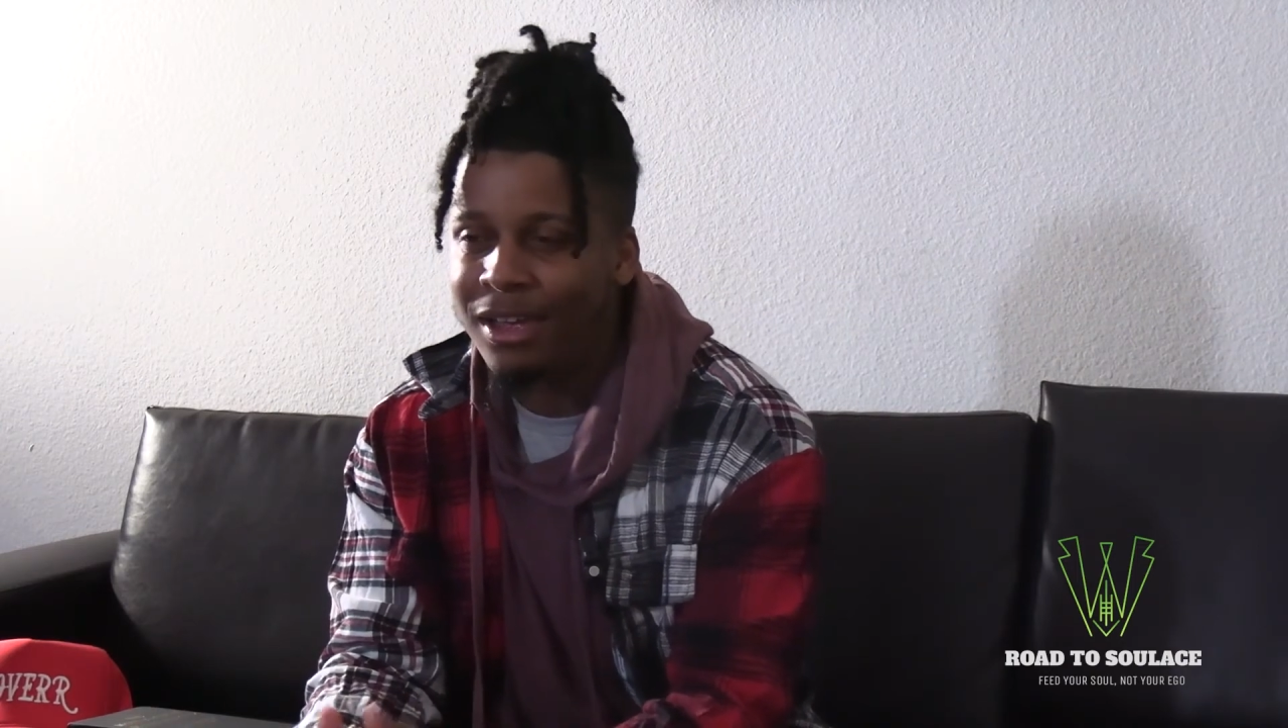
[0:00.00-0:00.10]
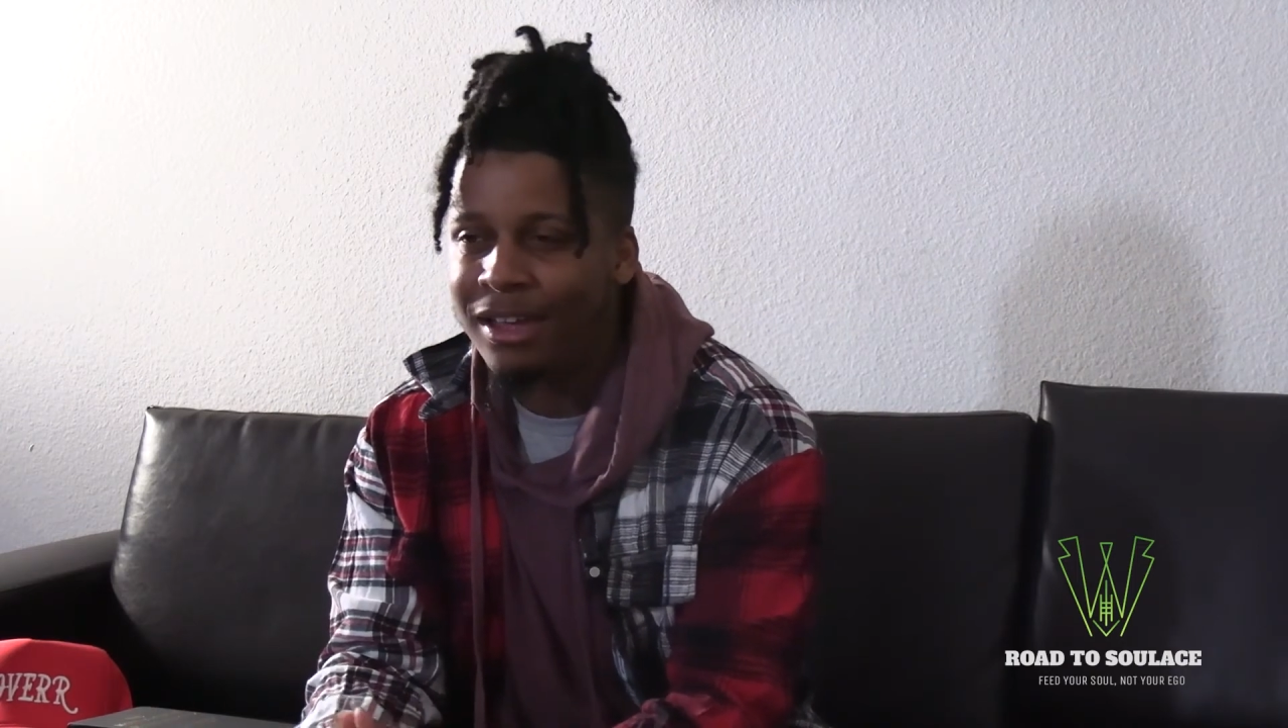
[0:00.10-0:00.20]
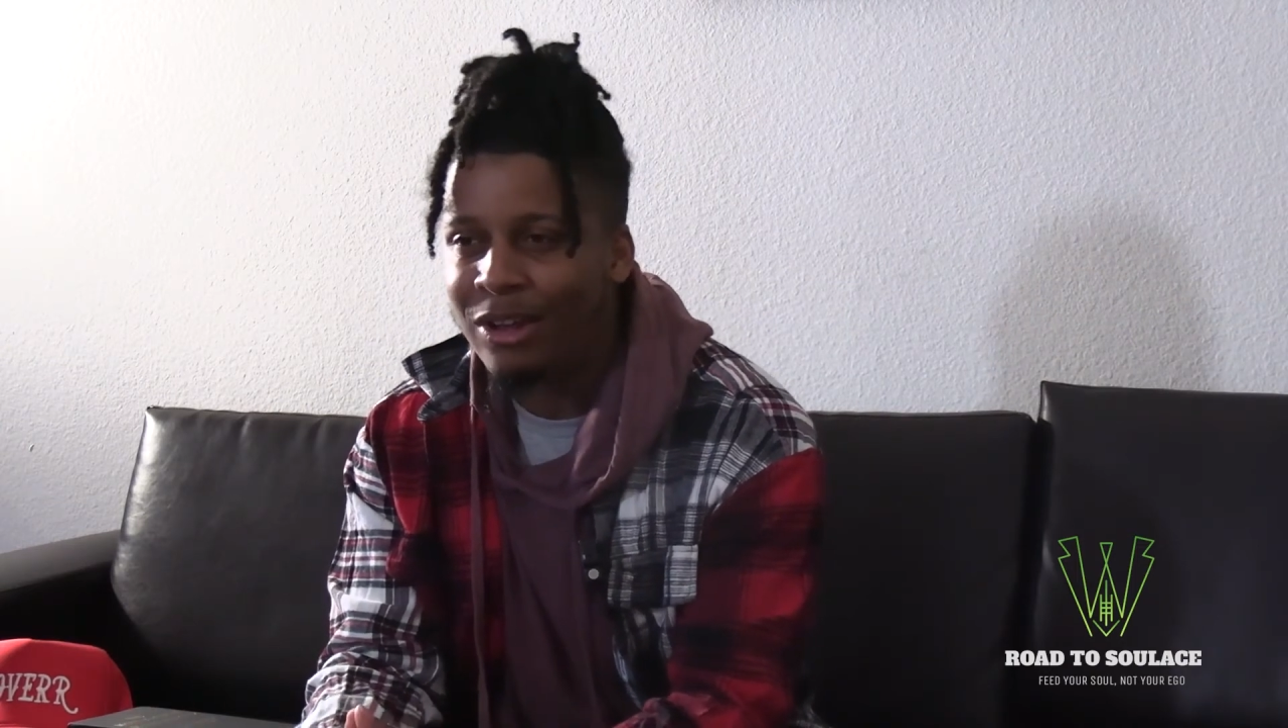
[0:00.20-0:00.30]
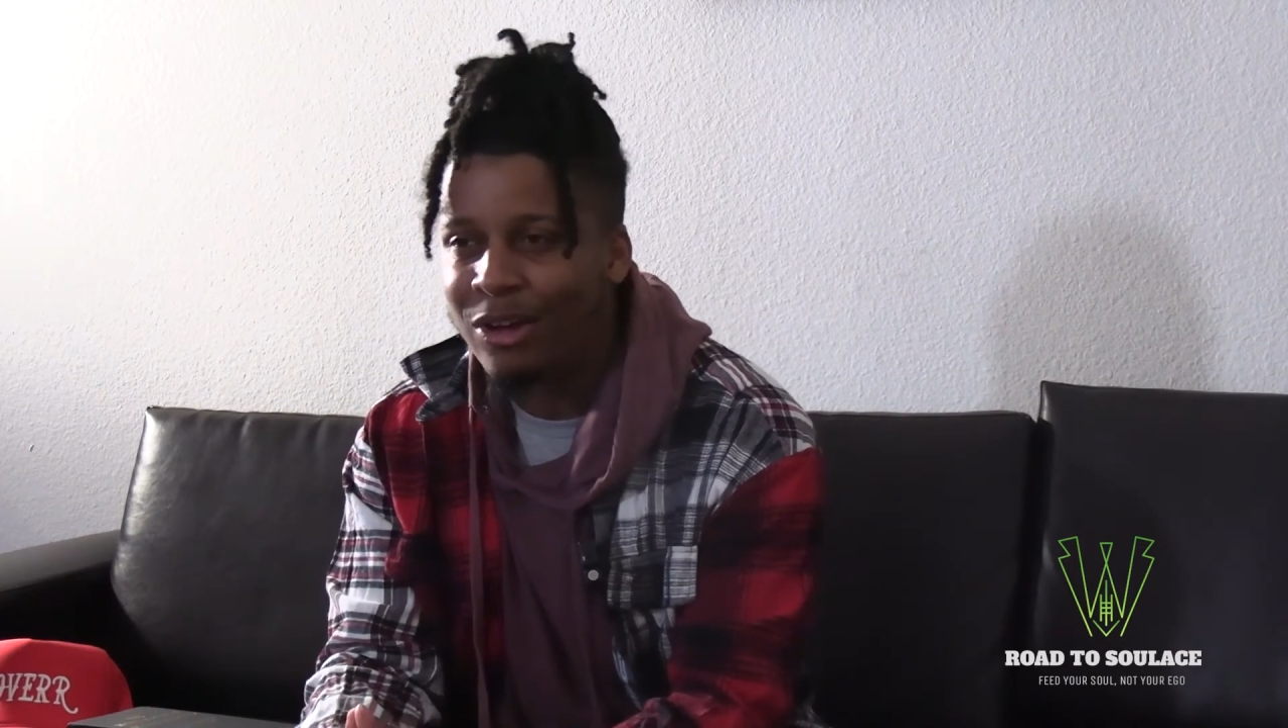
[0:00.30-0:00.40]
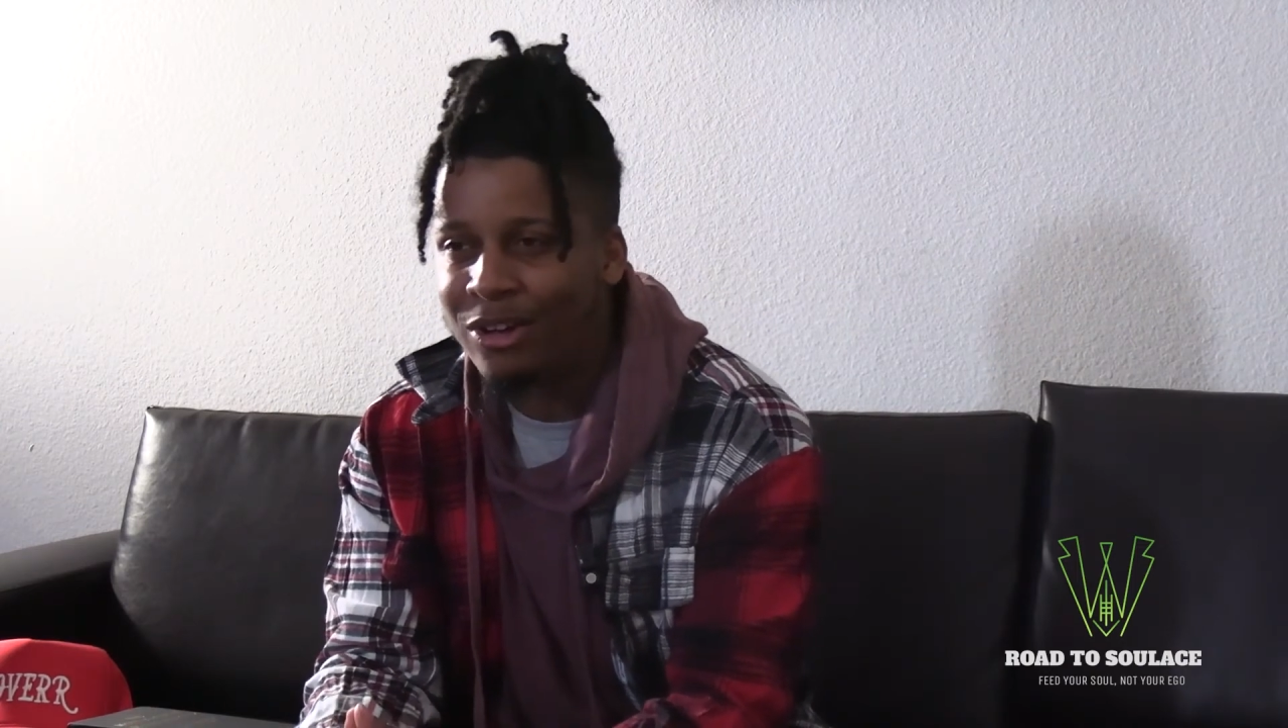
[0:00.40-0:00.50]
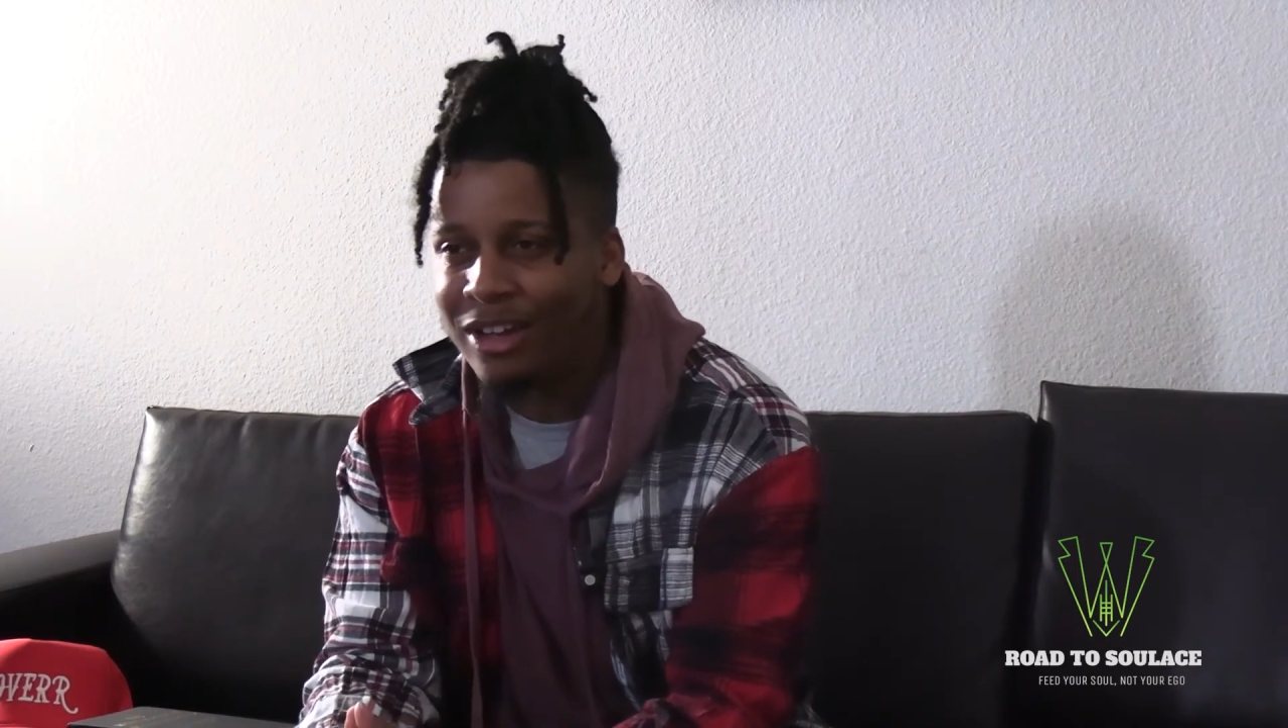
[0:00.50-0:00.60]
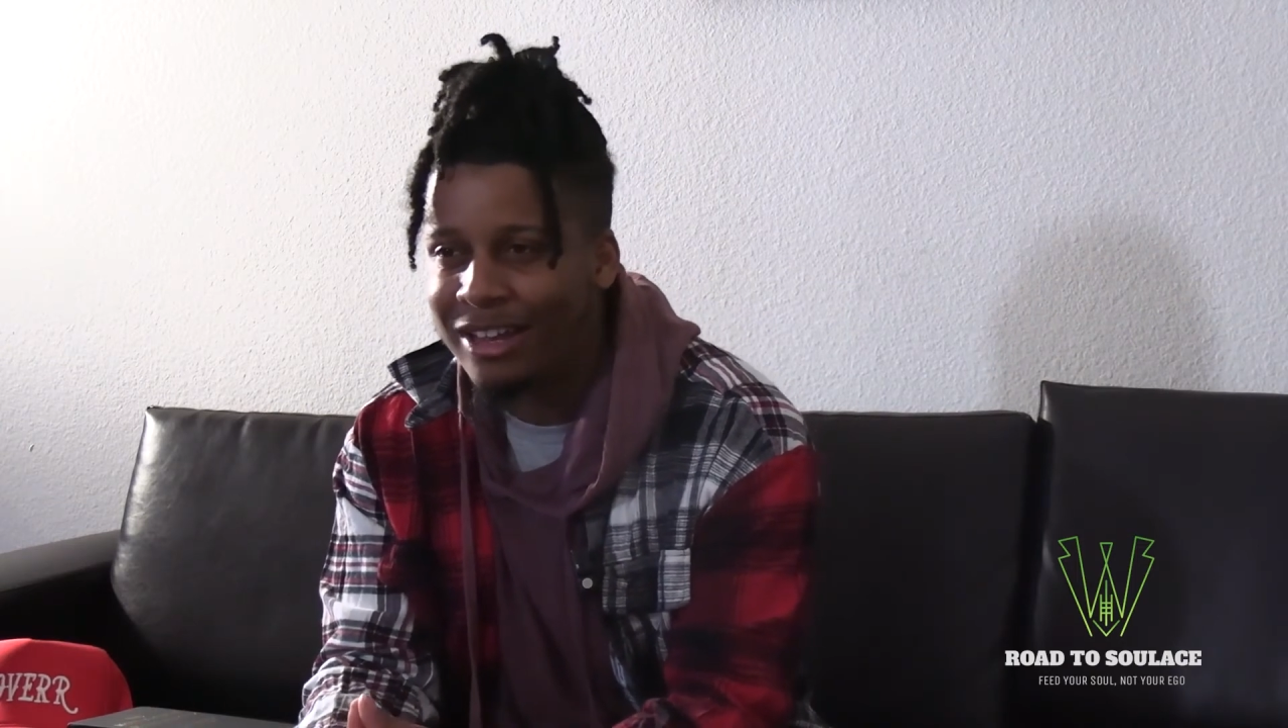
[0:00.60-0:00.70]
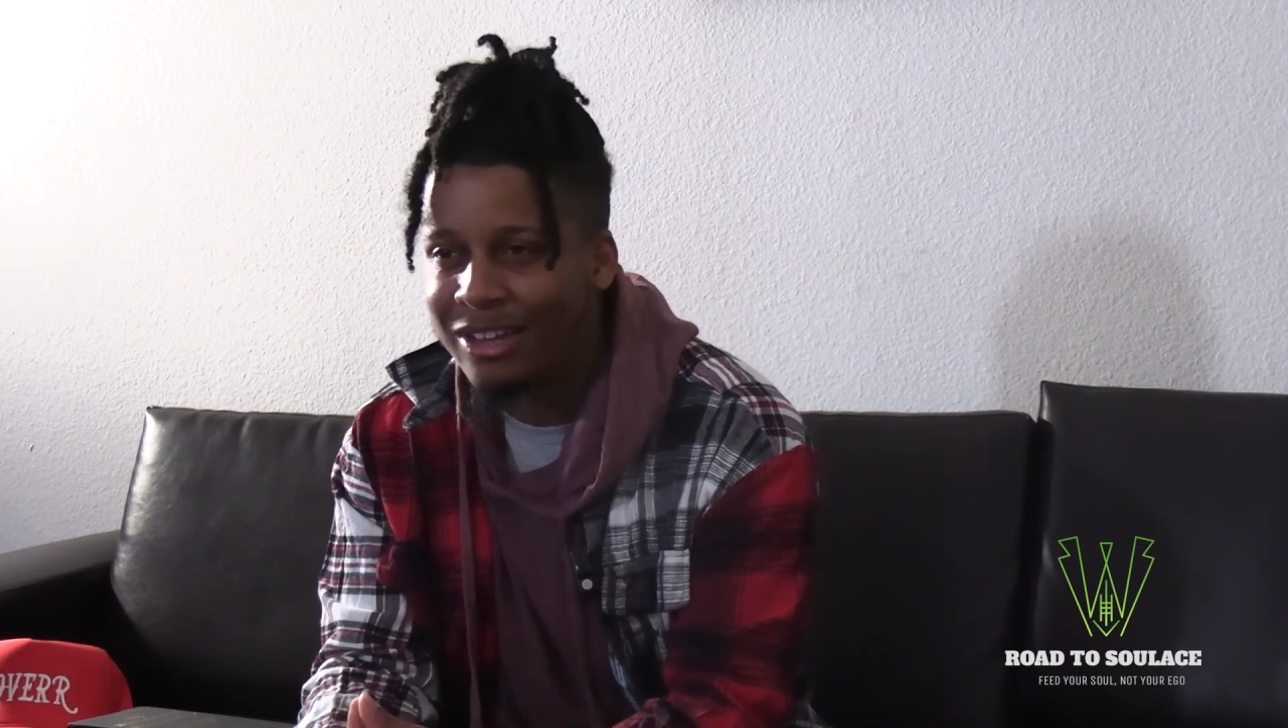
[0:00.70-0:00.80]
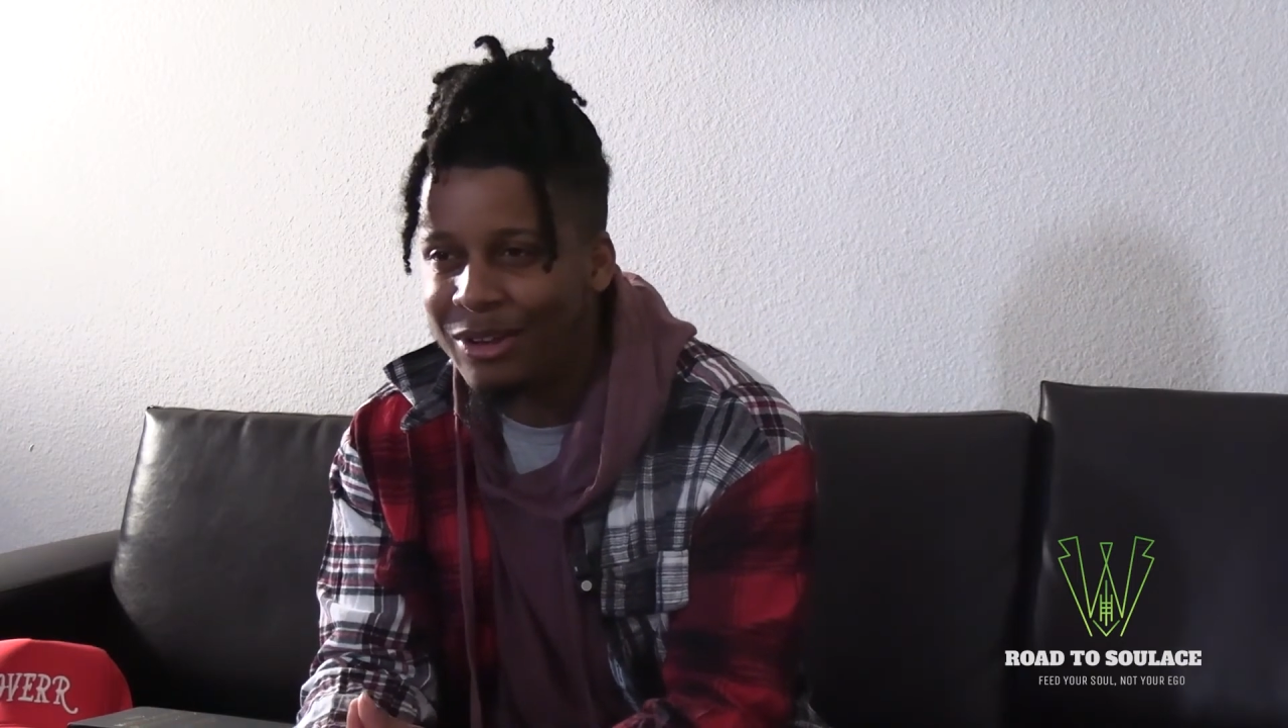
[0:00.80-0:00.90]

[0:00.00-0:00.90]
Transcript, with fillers: be here long.